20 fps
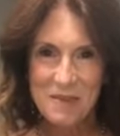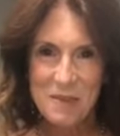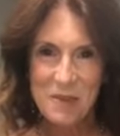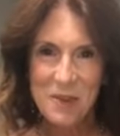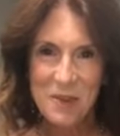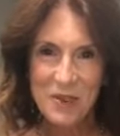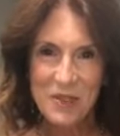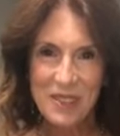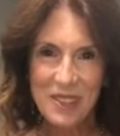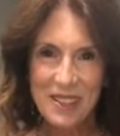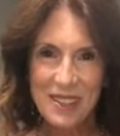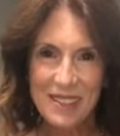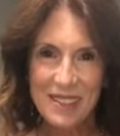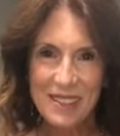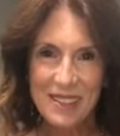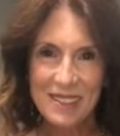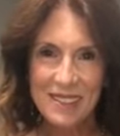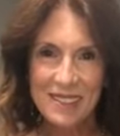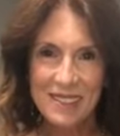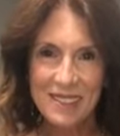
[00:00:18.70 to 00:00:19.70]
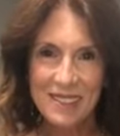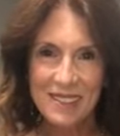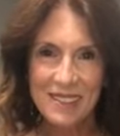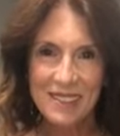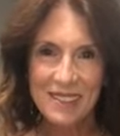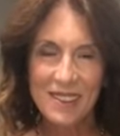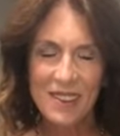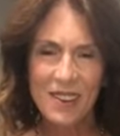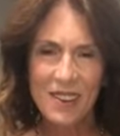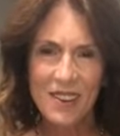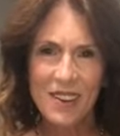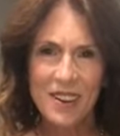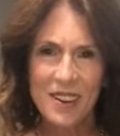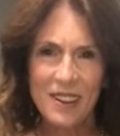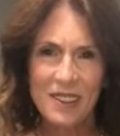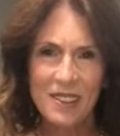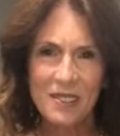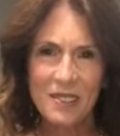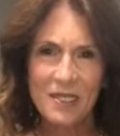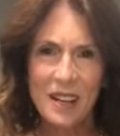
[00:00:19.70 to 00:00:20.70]
Maureen.
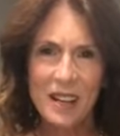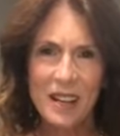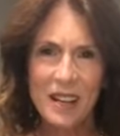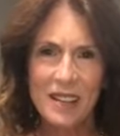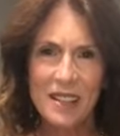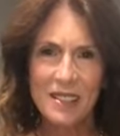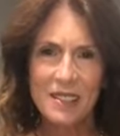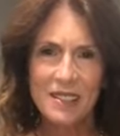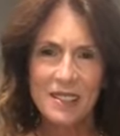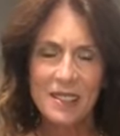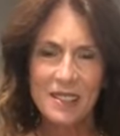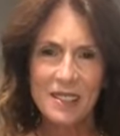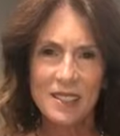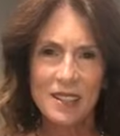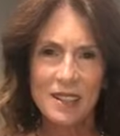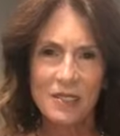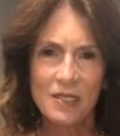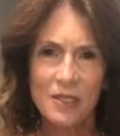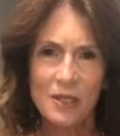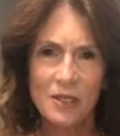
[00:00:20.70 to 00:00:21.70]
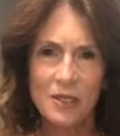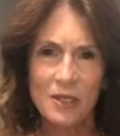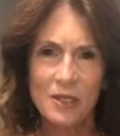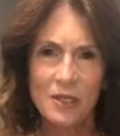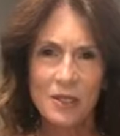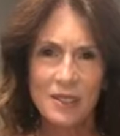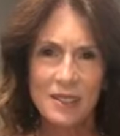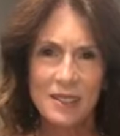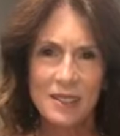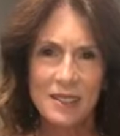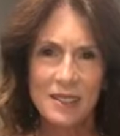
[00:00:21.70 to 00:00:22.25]
Aw, you guys, I love you.